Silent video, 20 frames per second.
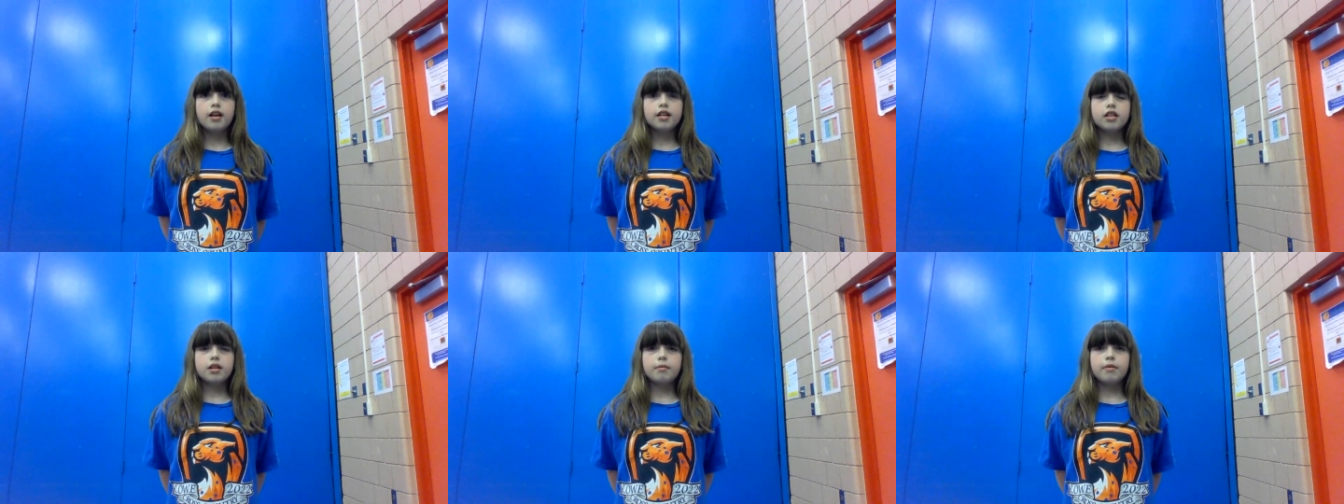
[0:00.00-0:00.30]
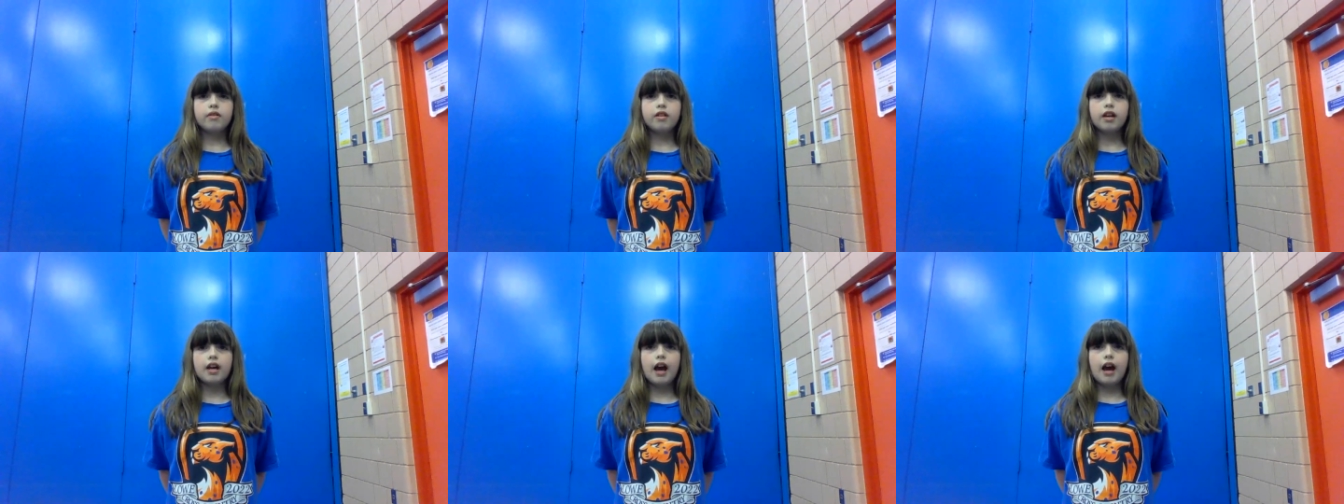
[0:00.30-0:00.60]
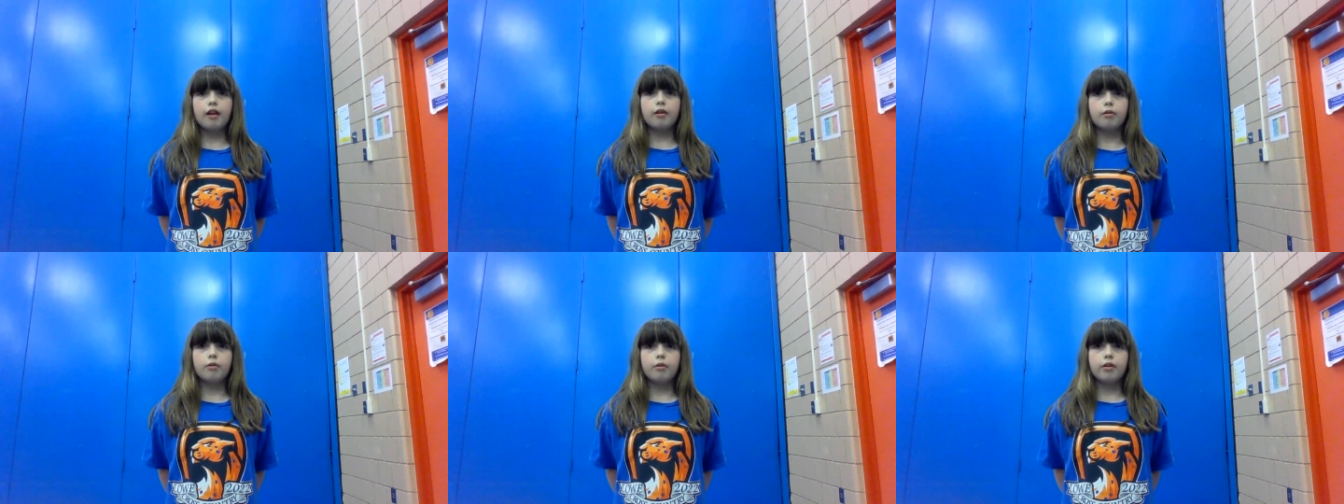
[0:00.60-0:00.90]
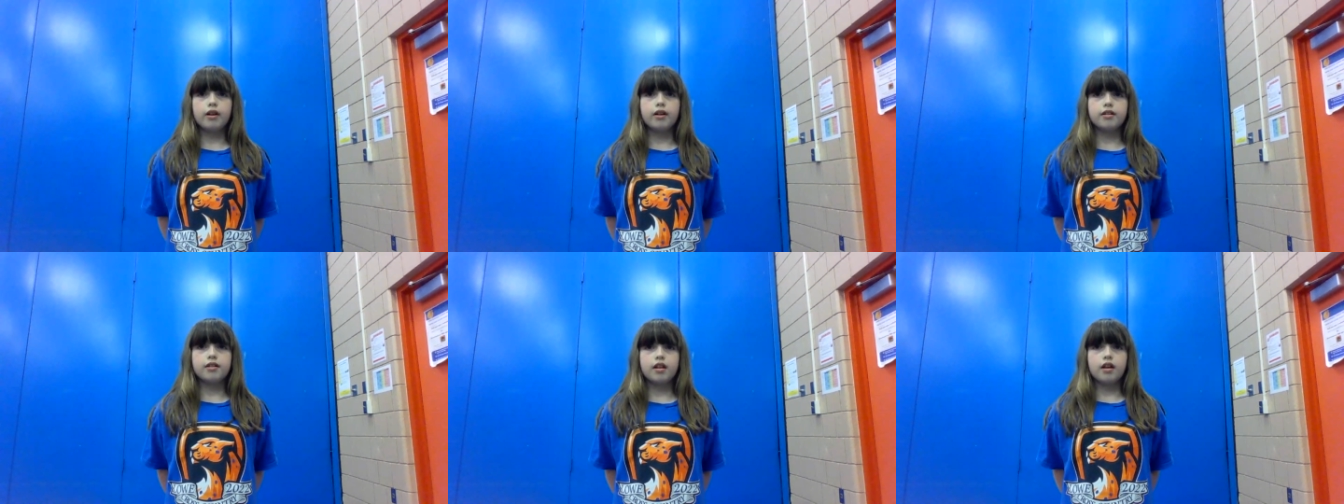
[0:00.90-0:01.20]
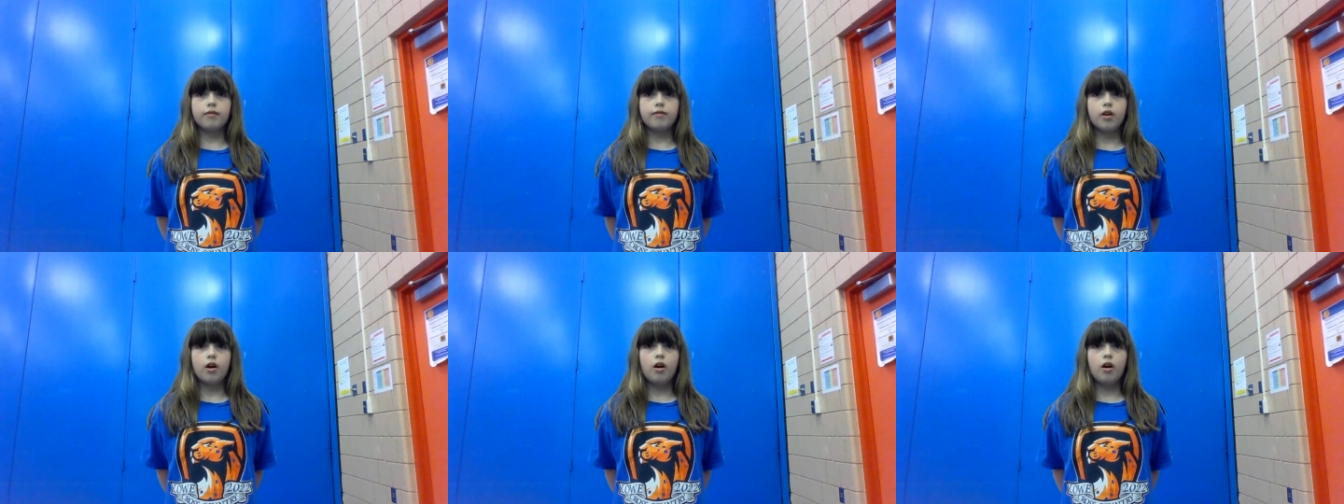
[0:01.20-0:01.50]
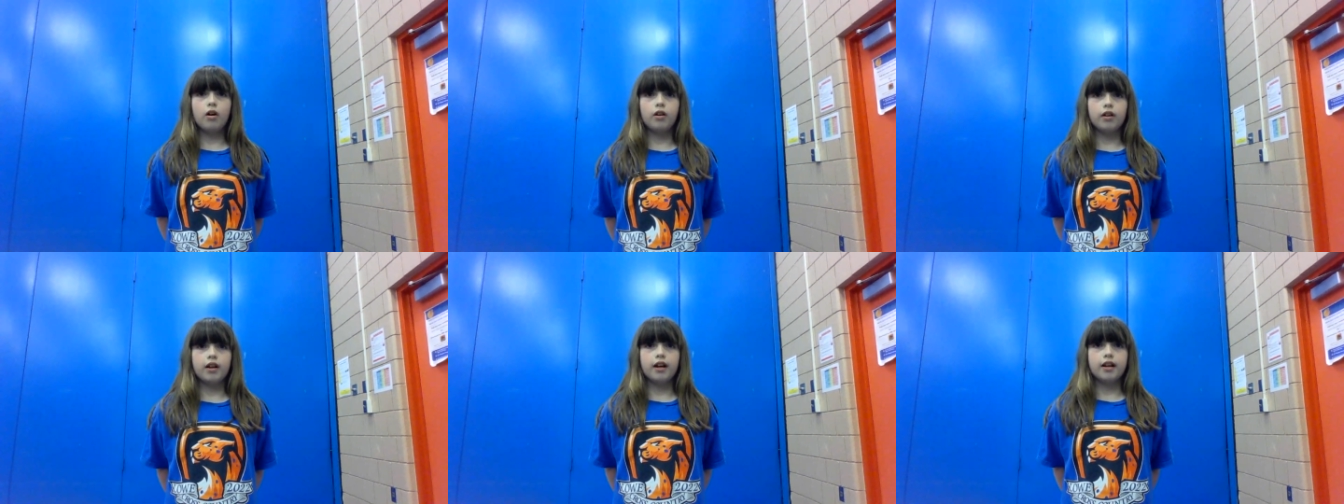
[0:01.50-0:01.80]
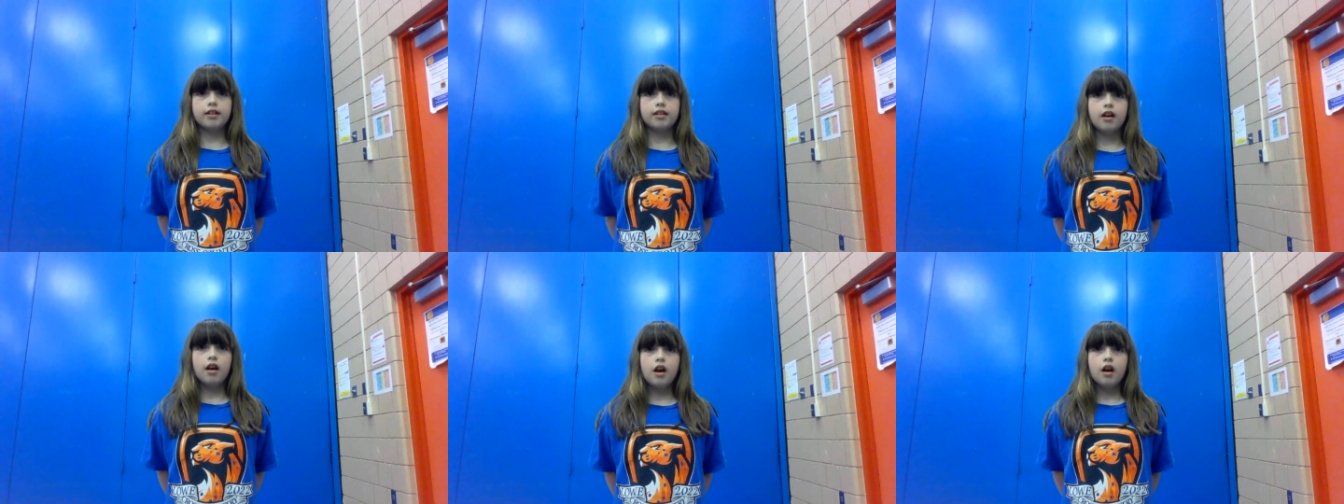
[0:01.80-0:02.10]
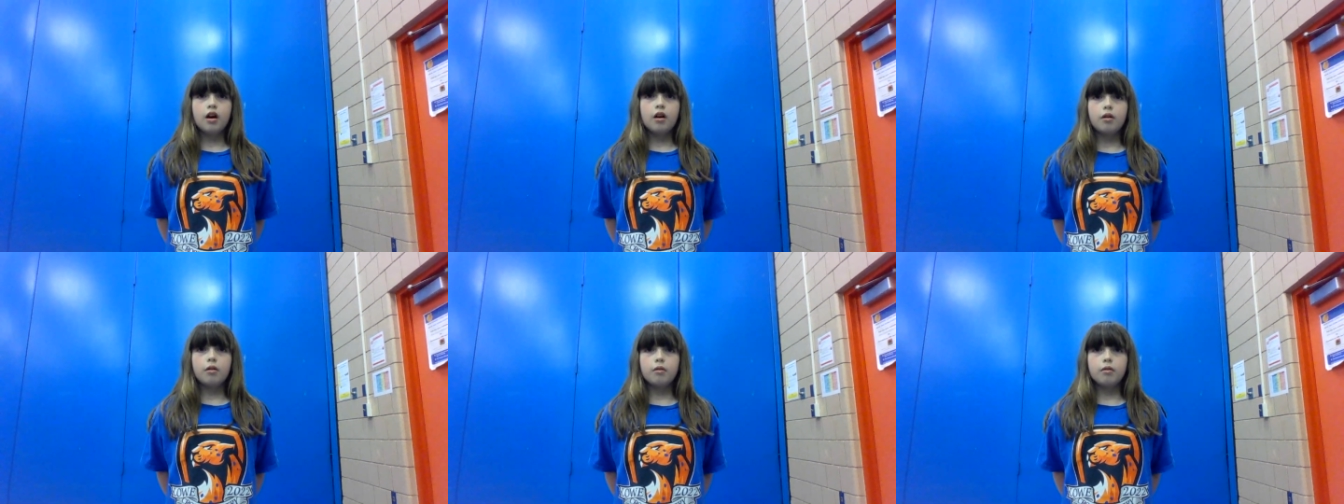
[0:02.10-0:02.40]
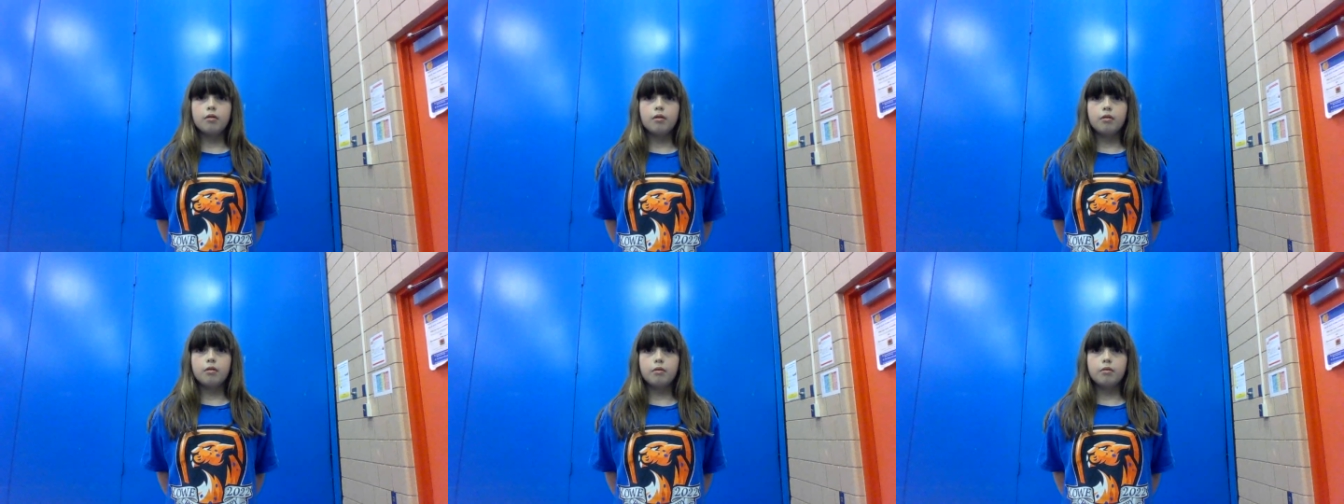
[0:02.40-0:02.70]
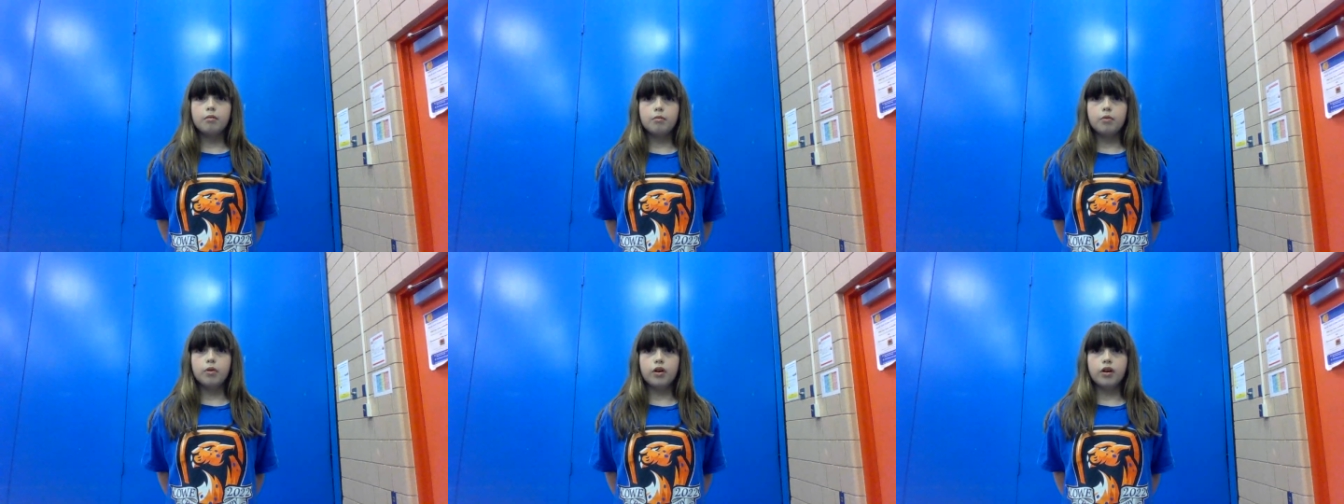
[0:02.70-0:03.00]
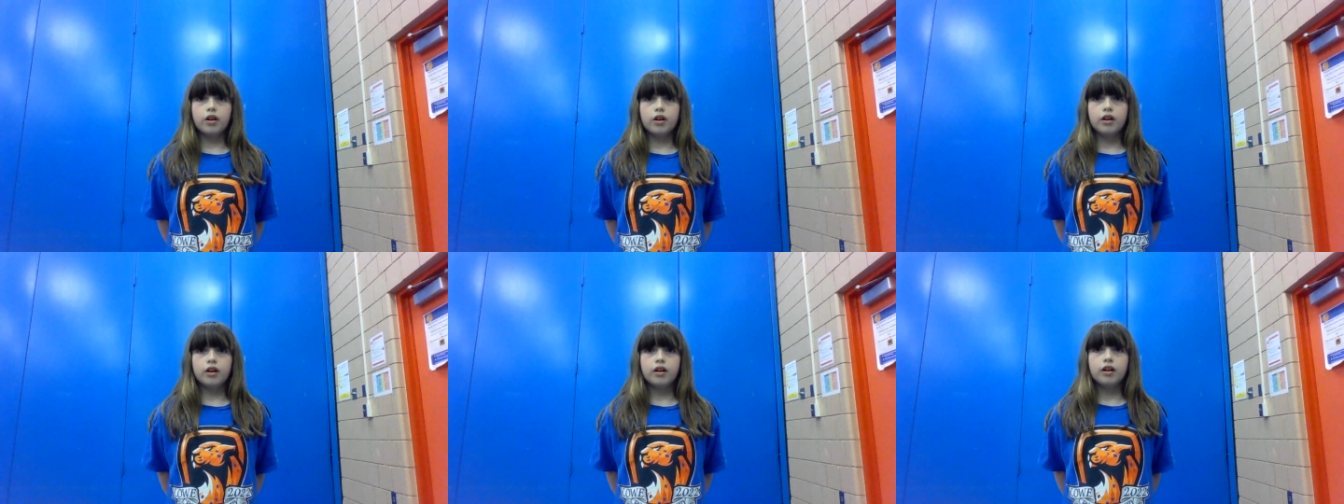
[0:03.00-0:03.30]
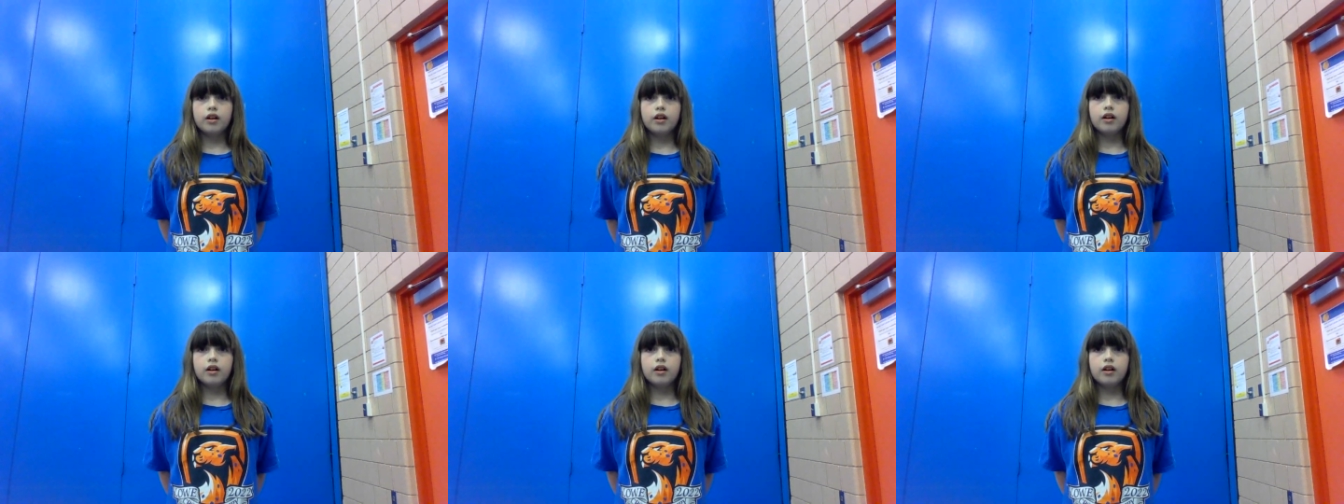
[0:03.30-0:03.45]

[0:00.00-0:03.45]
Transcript: Some of the categories of the holidays were